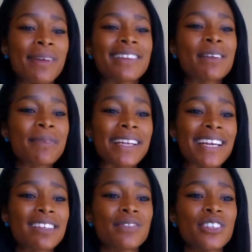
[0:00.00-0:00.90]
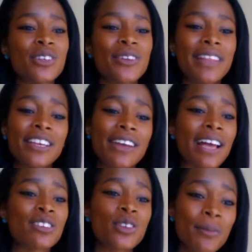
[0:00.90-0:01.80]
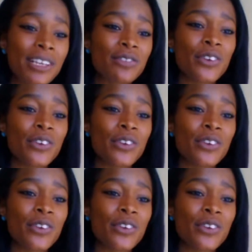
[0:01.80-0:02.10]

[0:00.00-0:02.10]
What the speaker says: Until my next video, thank you guys so much for